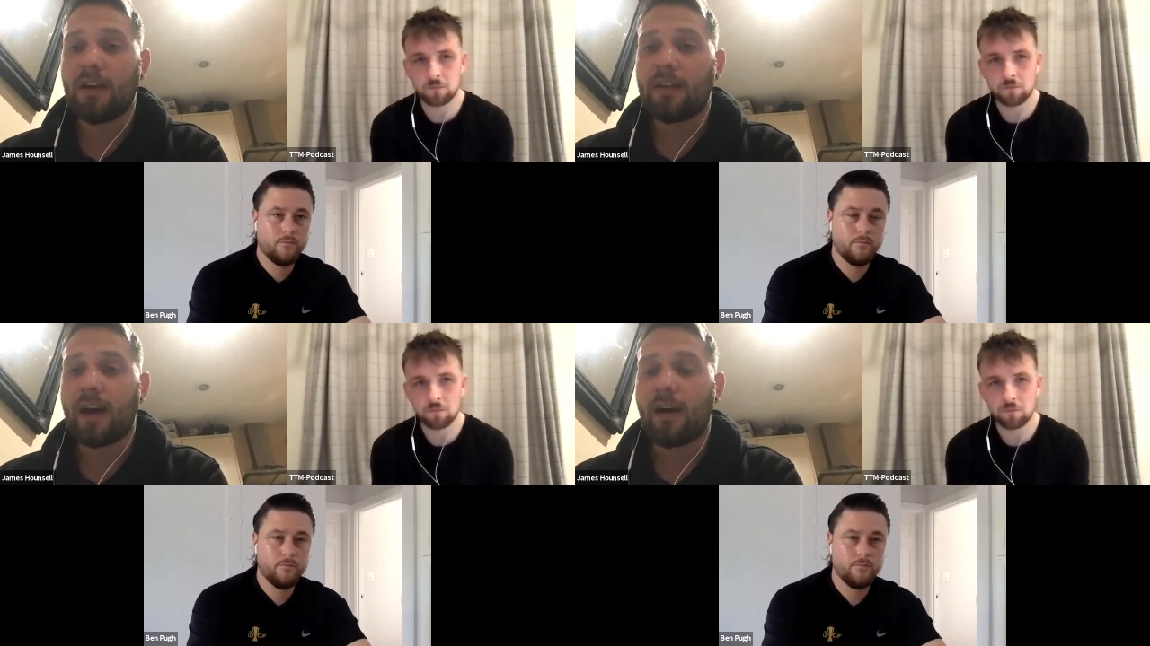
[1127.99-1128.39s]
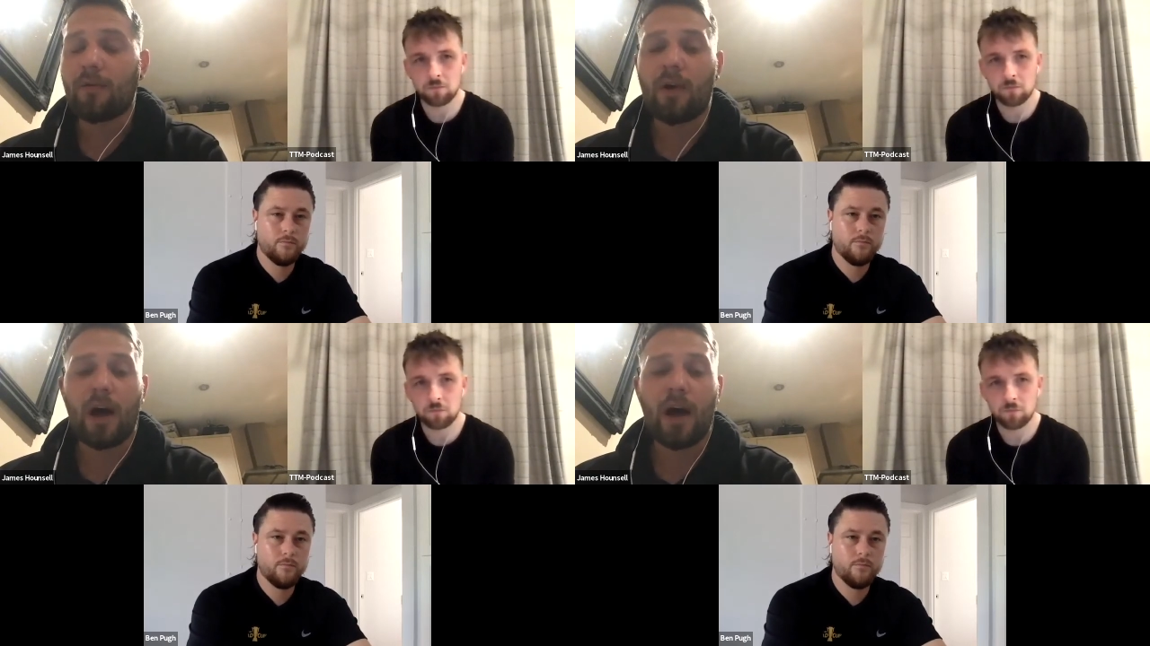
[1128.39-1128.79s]
Speaker 1: Now,
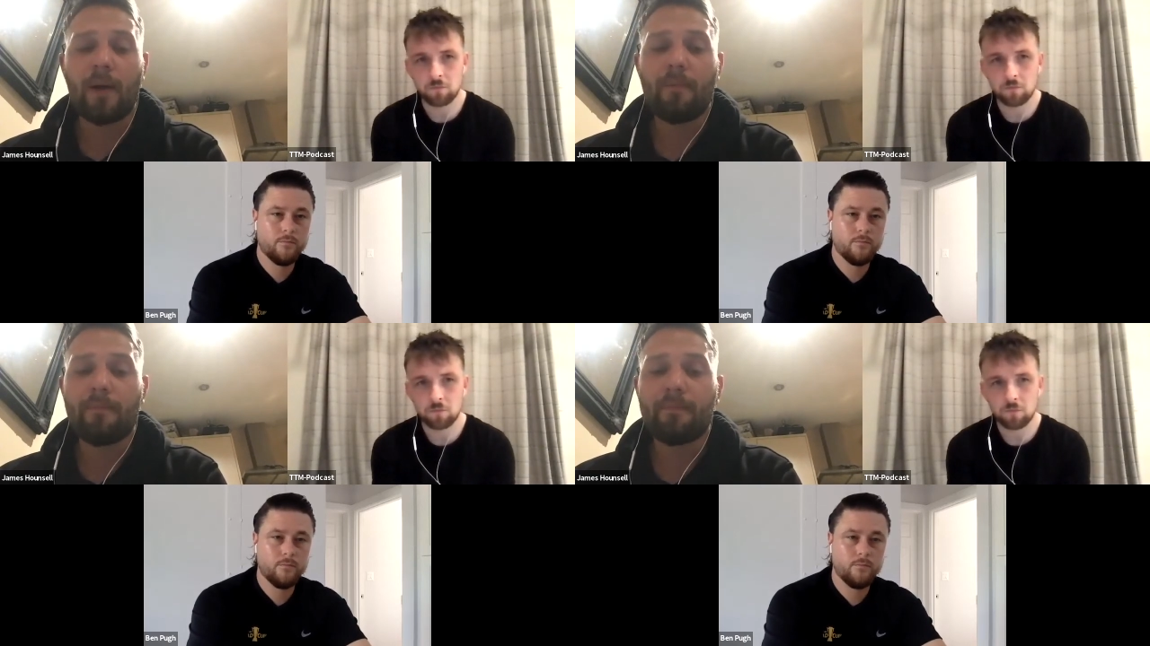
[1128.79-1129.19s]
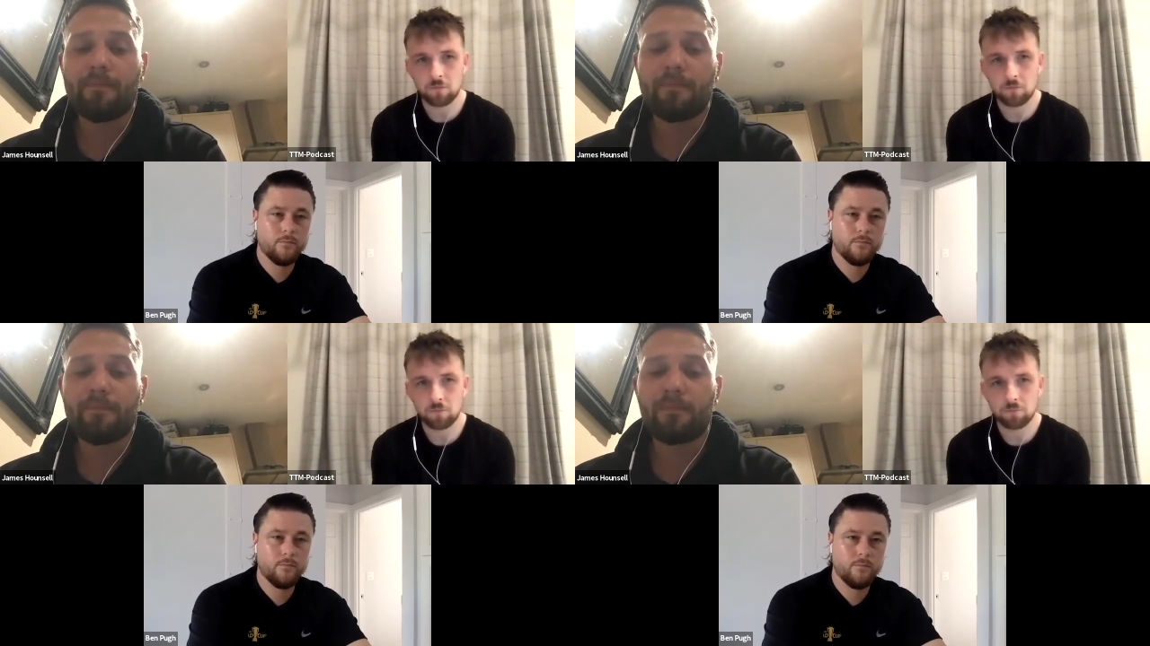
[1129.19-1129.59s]
um,
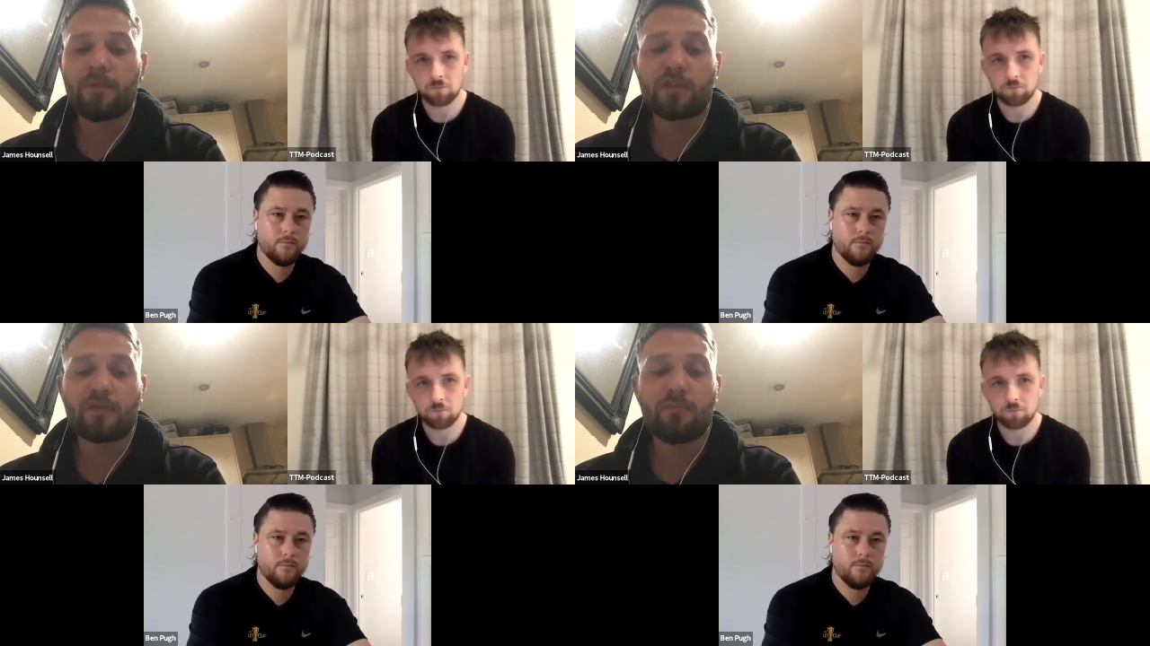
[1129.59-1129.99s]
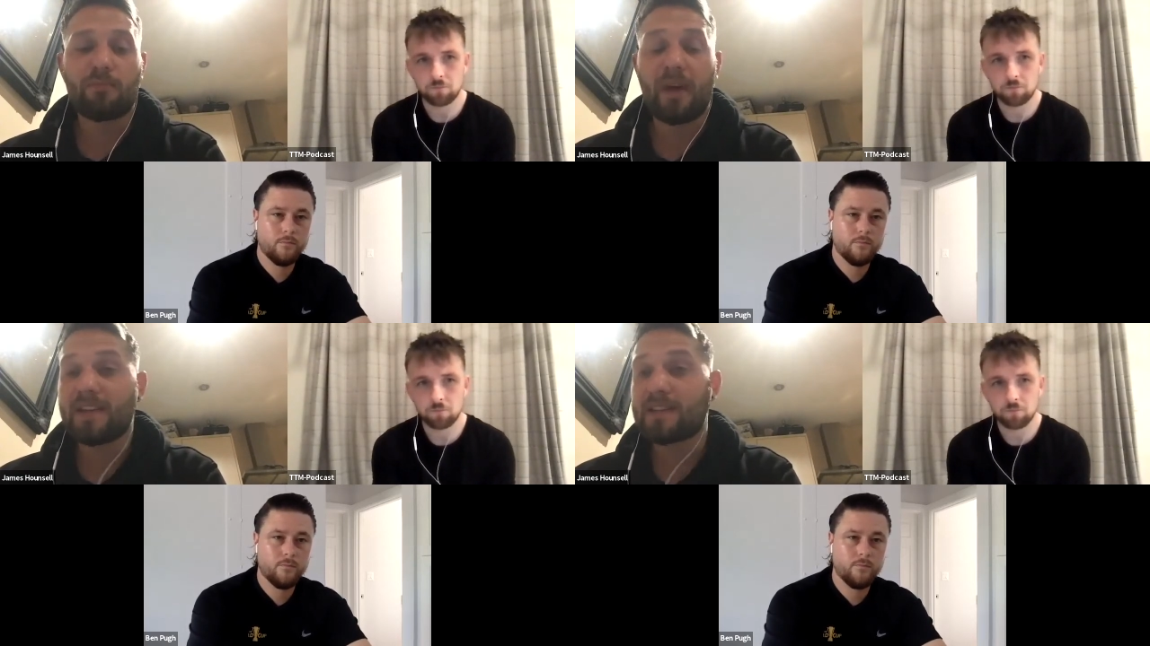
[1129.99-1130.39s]
just some
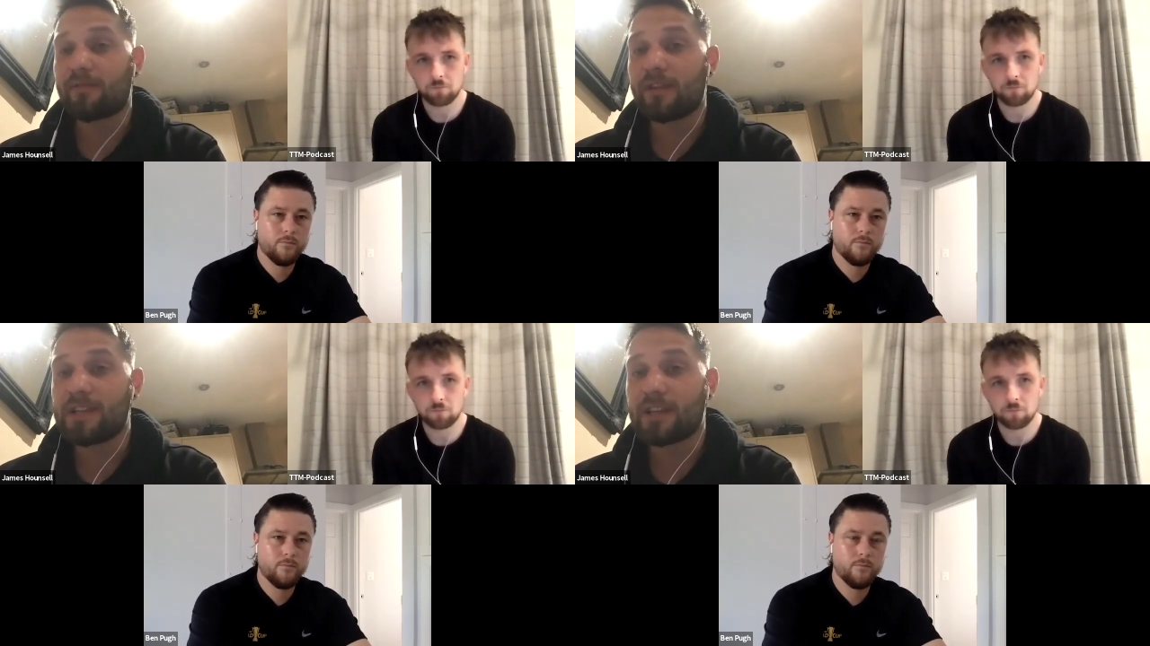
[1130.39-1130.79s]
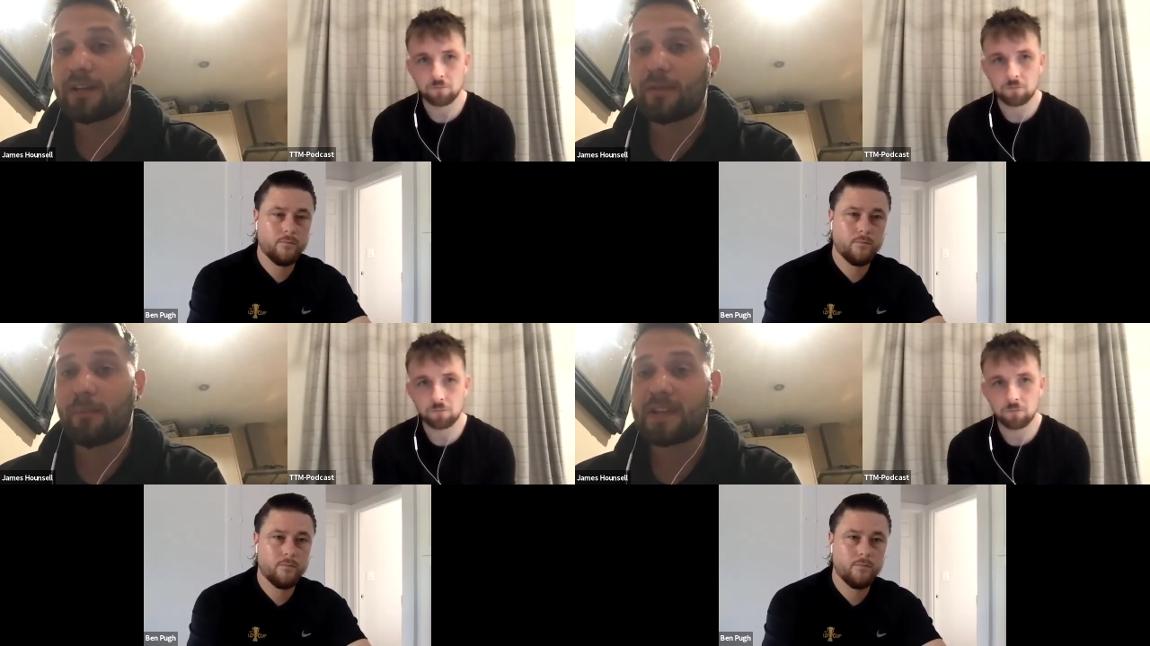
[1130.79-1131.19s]
basic research
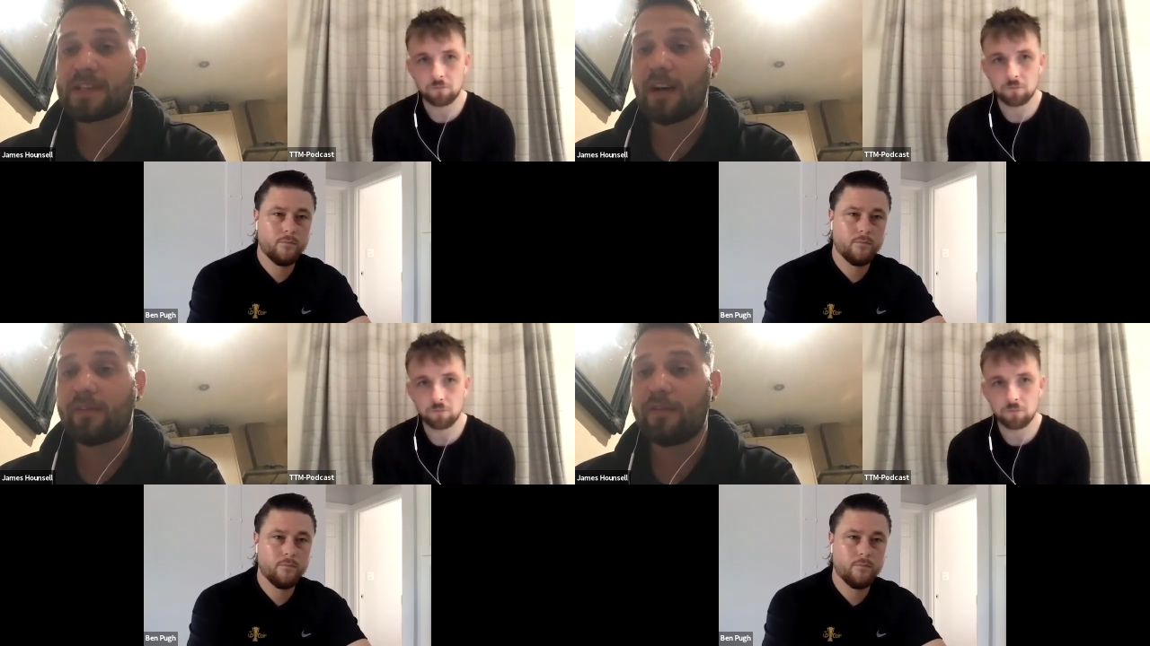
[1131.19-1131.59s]
from myself,